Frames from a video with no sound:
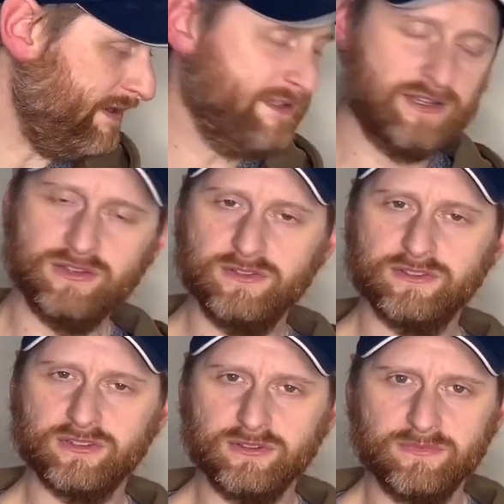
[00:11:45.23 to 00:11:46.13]
additions
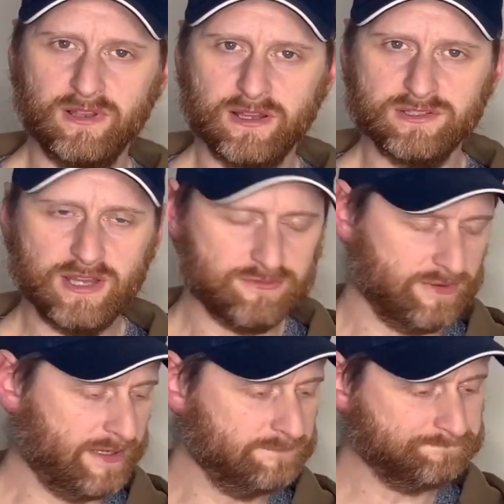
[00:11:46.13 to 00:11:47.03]
to something like a chest
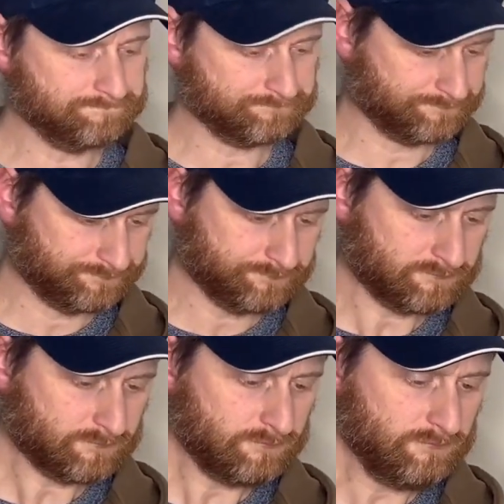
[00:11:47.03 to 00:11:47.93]
rig.
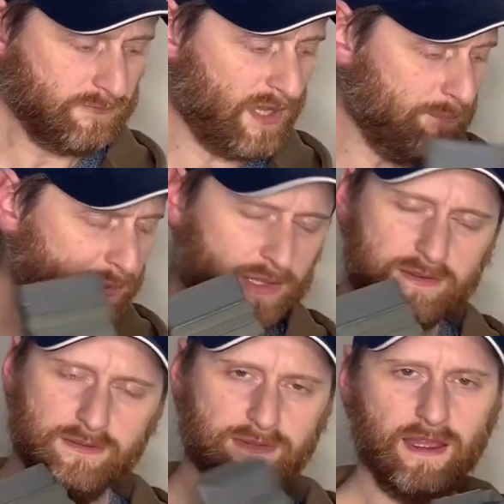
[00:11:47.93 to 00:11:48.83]

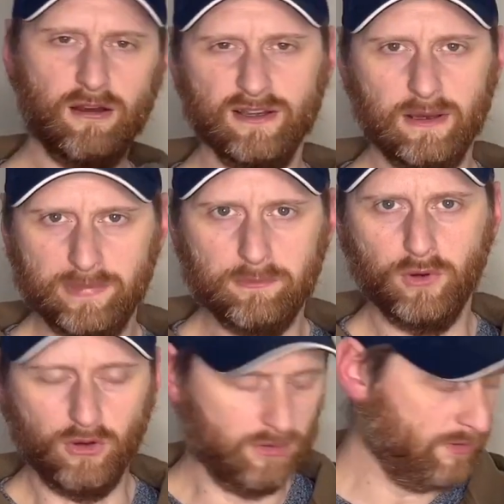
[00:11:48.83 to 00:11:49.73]
But they are a little bit
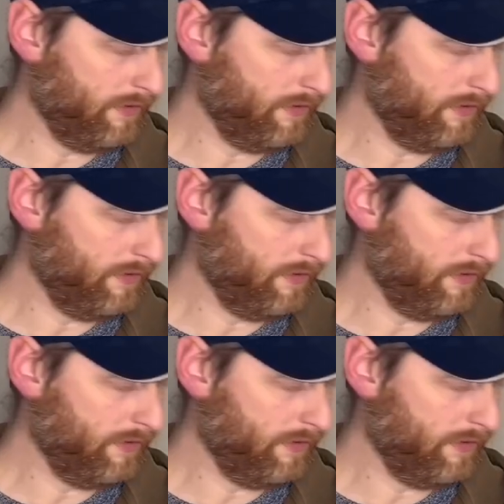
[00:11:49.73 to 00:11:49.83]
more